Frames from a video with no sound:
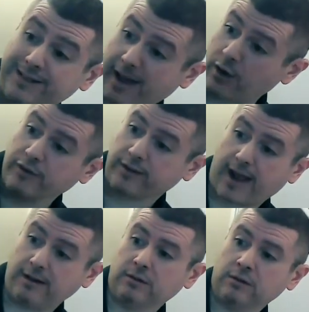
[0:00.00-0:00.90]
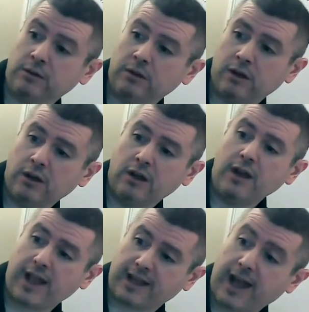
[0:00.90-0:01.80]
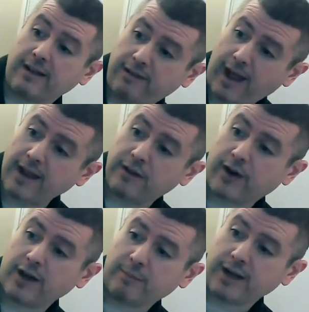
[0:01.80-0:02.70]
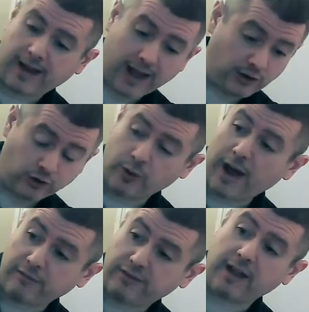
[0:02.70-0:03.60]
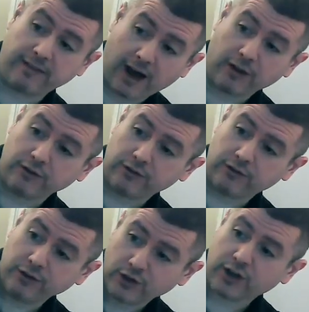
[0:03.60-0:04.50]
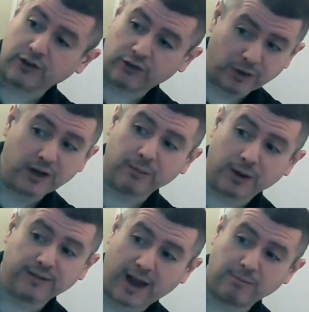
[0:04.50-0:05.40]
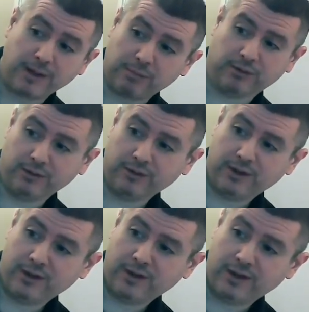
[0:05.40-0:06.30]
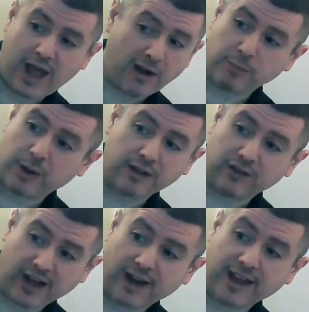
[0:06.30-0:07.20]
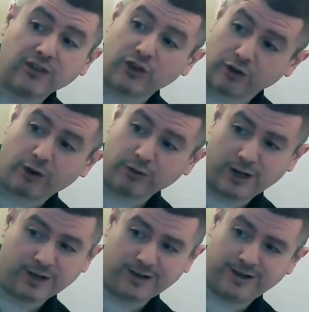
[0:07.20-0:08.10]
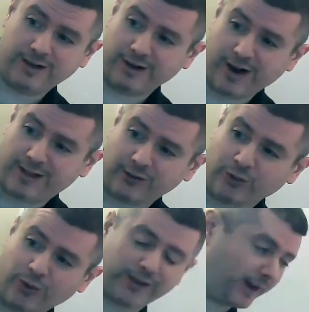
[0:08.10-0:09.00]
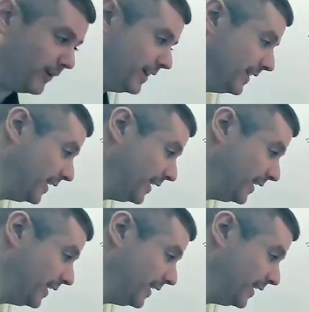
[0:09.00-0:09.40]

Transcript: to be 10 over 10. And again, 10 divided by 10, you have $10. You're going to split it among 10 people. Everybody does not get 0. All right, it doesn't work that way.